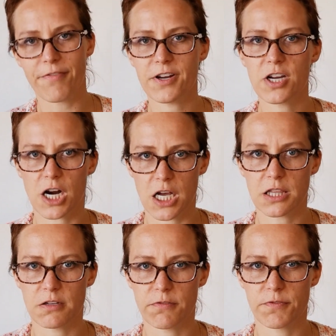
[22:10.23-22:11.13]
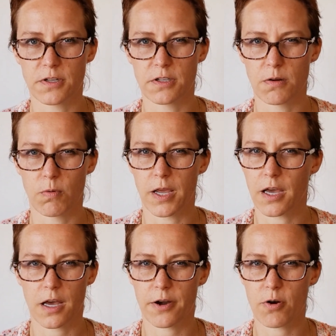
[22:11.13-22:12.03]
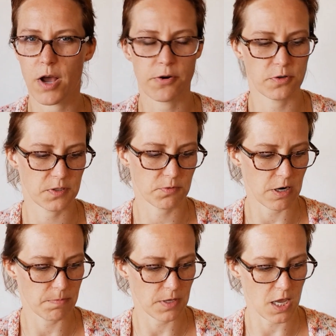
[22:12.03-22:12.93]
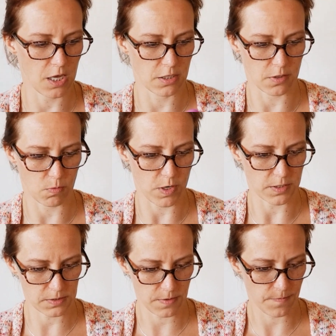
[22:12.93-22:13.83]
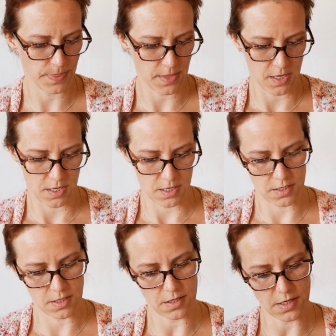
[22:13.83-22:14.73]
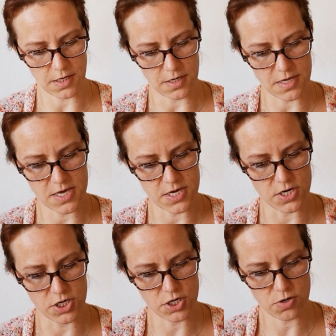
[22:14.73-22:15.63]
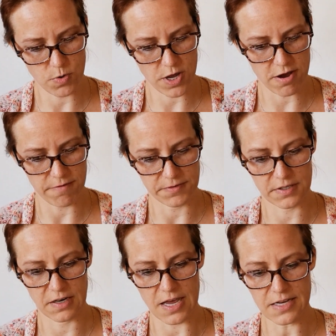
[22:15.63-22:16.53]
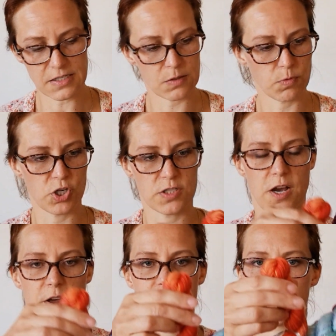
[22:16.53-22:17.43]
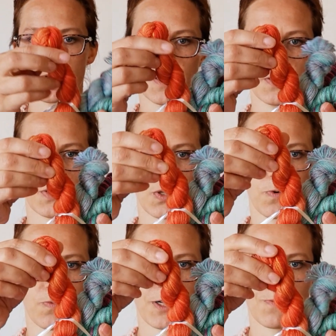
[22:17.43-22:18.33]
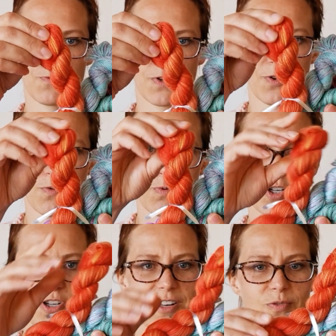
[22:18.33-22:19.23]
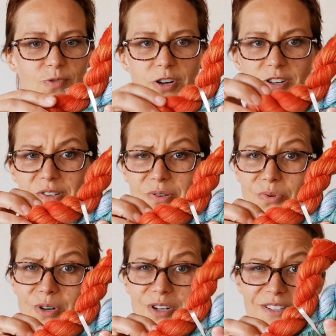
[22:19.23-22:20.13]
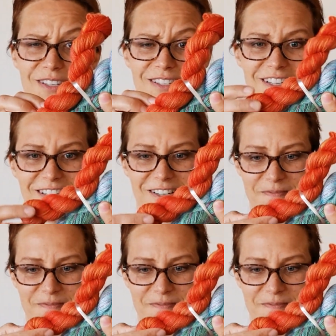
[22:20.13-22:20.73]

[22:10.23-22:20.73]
cottony feel in a way. I don't know how to describe the hand otherwise. And here we have Celeste, which is 100% superwash merino, which that orange is gorgeous, isn't it?